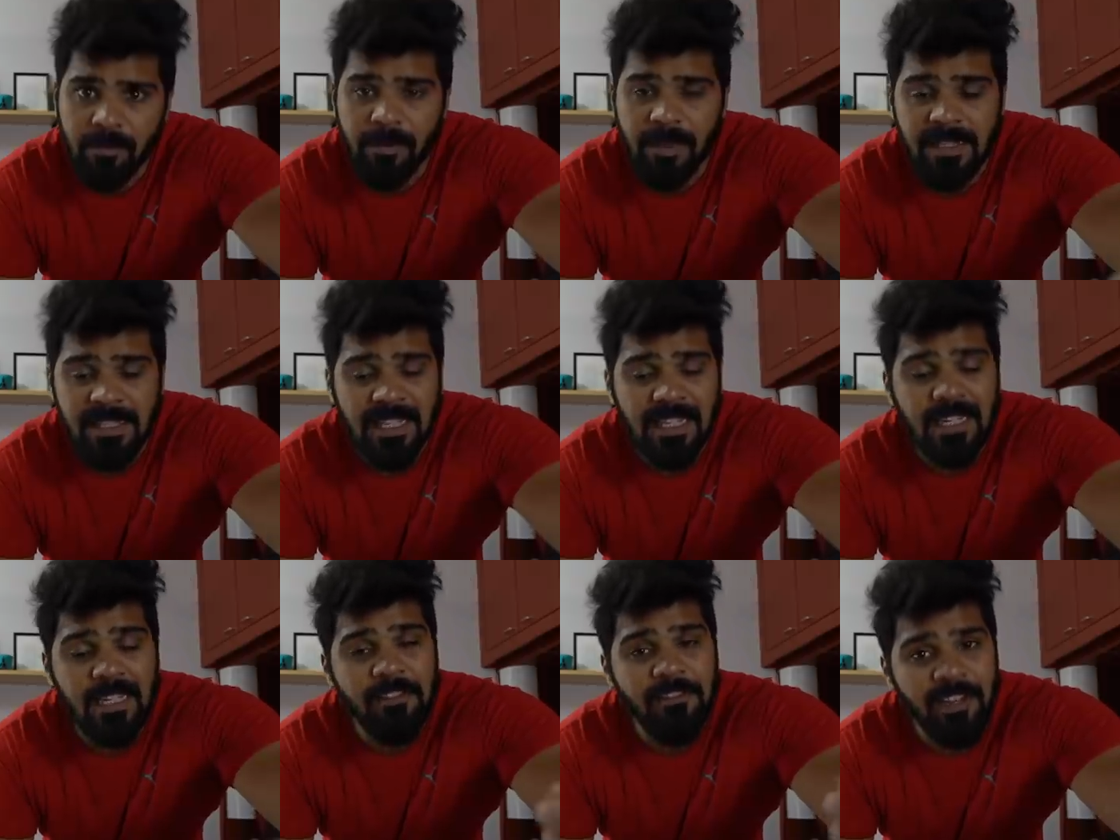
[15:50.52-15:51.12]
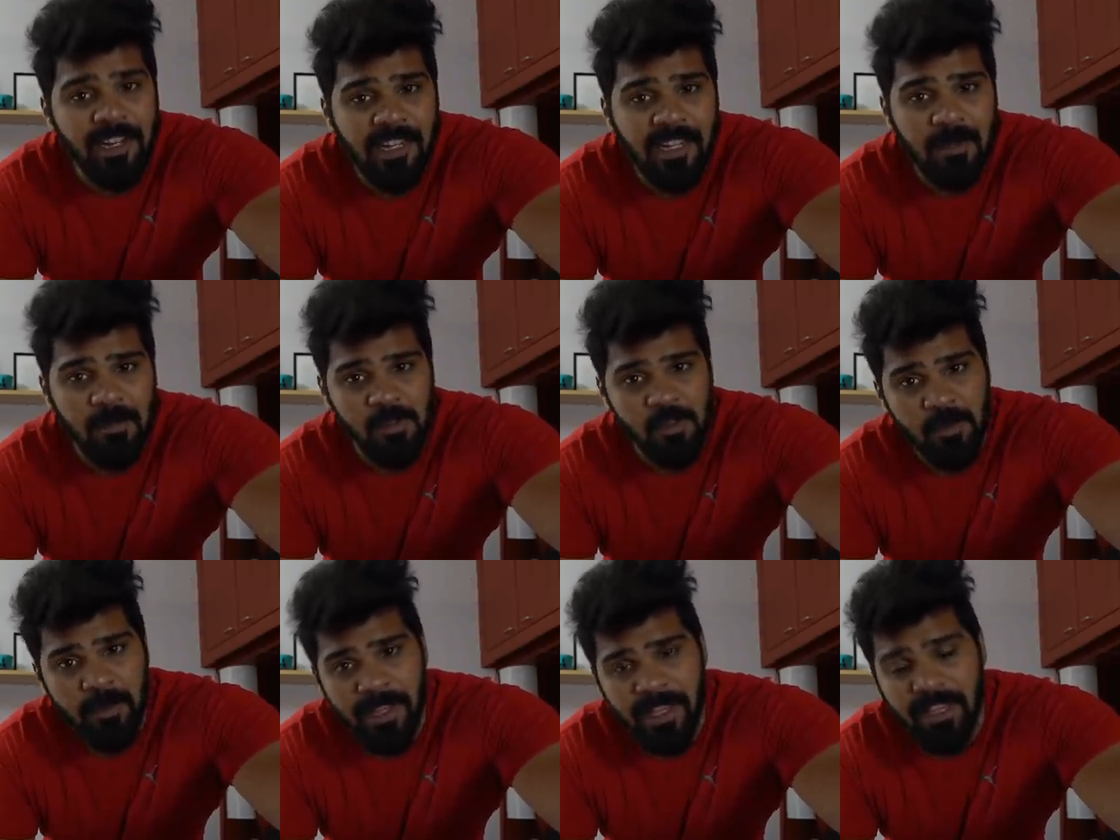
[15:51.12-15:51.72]
Basically, when it comes
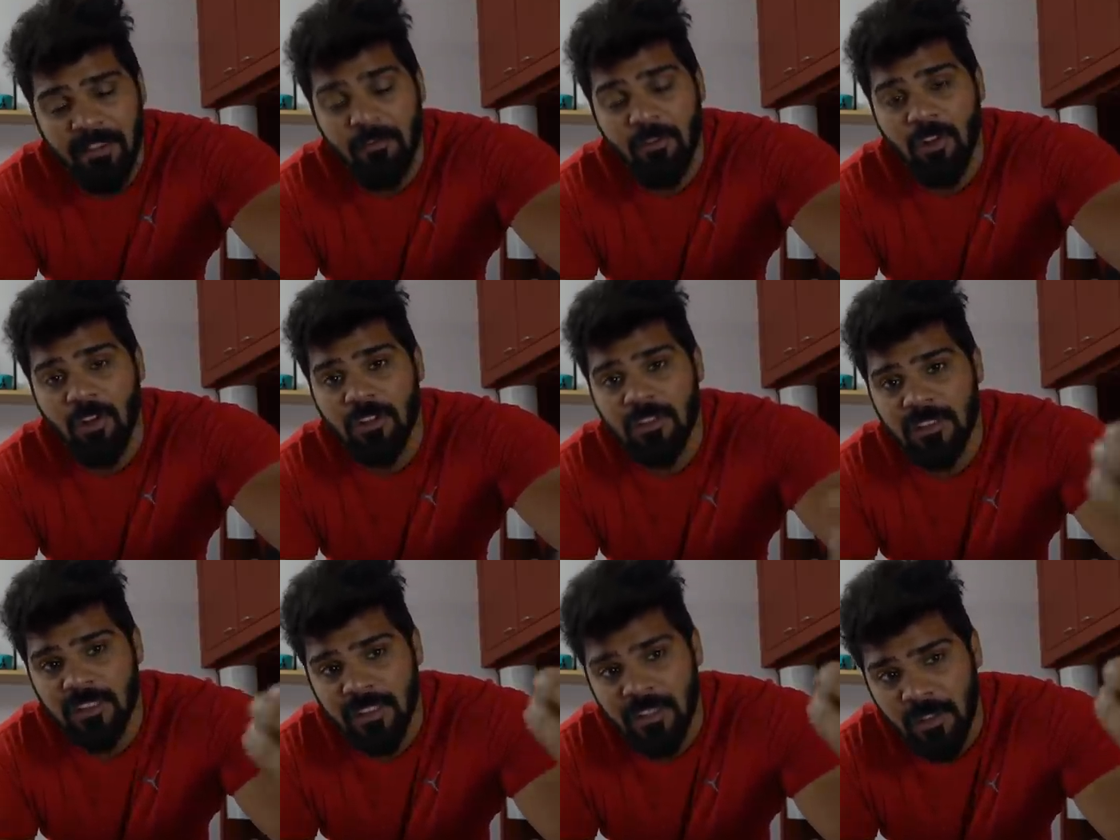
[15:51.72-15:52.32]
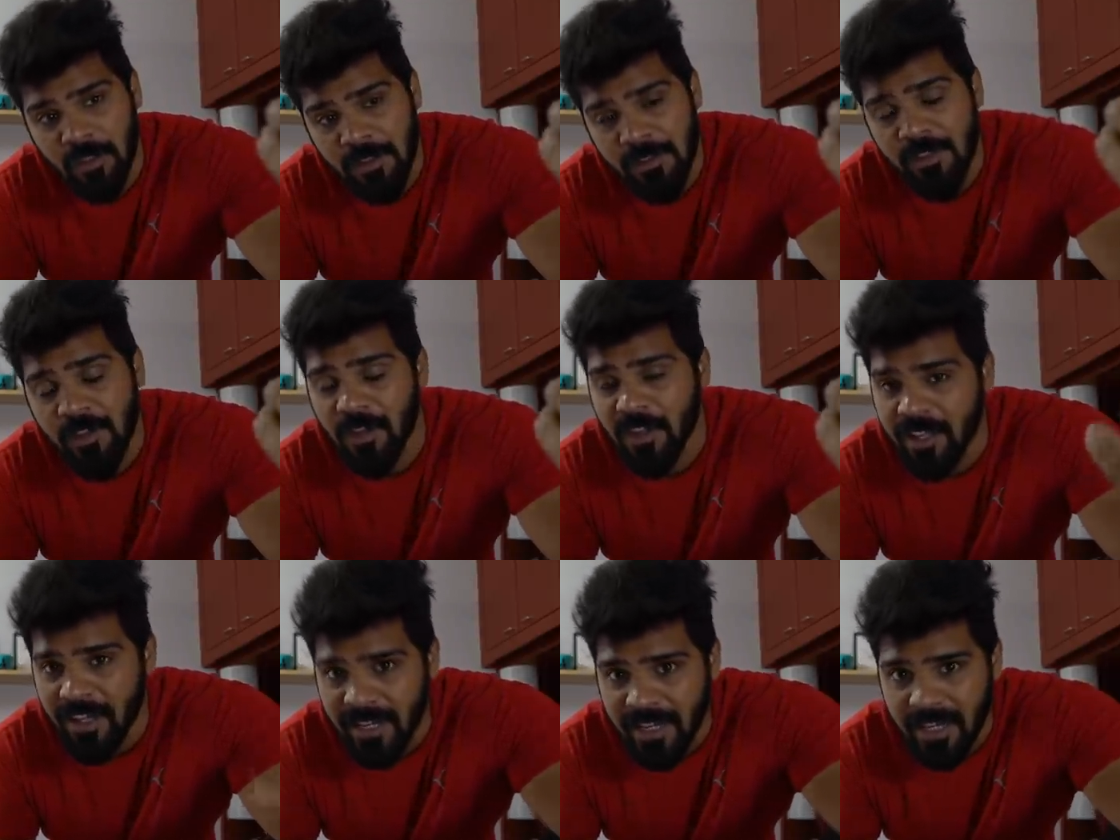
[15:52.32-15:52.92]
to making vlogs, use your
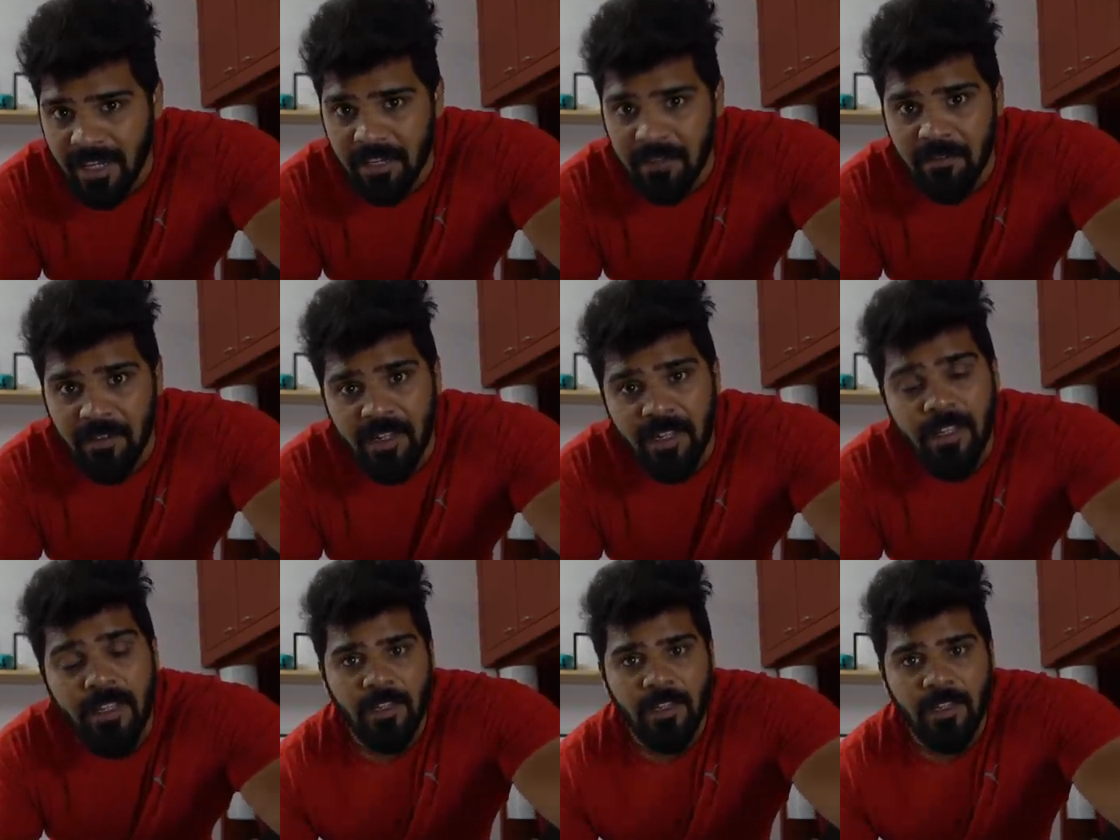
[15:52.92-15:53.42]
creativity.